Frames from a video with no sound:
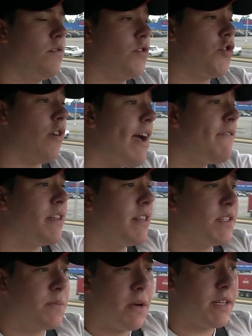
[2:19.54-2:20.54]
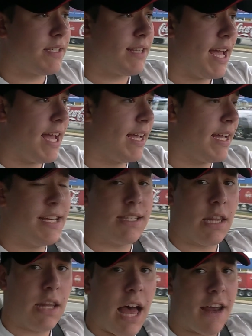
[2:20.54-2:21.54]
Driving this Mustang is
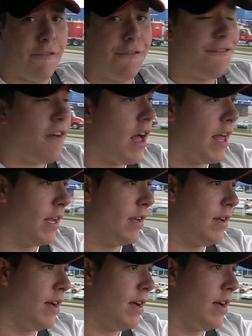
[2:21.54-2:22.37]
a lot of fun.